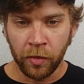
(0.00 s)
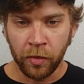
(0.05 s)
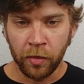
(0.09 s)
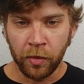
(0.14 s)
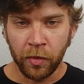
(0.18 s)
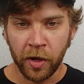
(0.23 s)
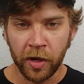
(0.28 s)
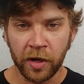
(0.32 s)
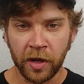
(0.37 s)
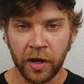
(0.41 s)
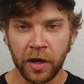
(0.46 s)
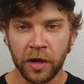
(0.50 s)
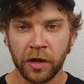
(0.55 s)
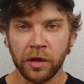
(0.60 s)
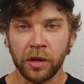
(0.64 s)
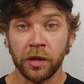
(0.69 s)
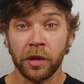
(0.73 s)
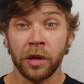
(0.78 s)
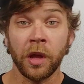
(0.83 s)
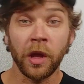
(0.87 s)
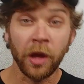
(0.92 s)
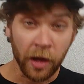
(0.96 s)
my dad
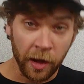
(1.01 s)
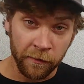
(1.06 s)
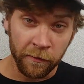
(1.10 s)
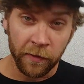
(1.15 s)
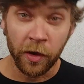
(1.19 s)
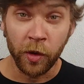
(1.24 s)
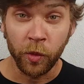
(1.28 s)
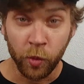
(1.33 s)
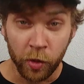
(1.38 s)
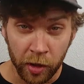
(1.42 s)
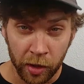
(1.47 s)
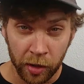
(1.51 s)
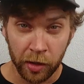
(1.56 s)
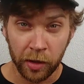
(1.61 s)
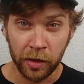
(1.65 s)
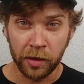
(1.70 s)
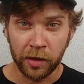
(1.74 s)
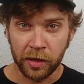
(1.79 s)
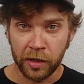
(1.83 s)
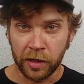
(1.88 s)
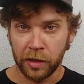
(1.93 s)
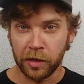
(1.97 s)
says, hey, I found one of
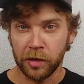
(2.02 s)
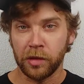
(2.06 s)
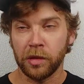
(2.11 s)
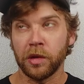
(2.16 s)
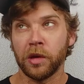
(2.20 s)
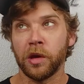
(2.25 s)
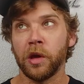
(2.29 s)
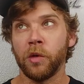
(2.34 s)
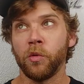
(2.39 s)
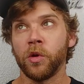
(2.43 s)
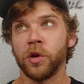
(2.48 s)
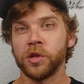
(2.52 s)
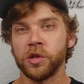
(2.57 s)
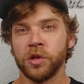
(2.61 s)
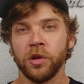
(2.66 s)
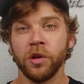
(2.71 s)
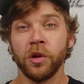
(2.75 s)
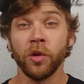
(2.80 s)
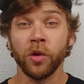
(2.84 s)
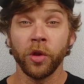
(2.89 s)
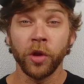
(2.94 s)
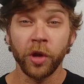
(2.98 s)
these things and I want you
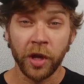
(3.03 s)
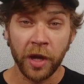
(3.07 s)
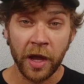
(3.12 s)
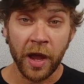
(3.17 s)
to go look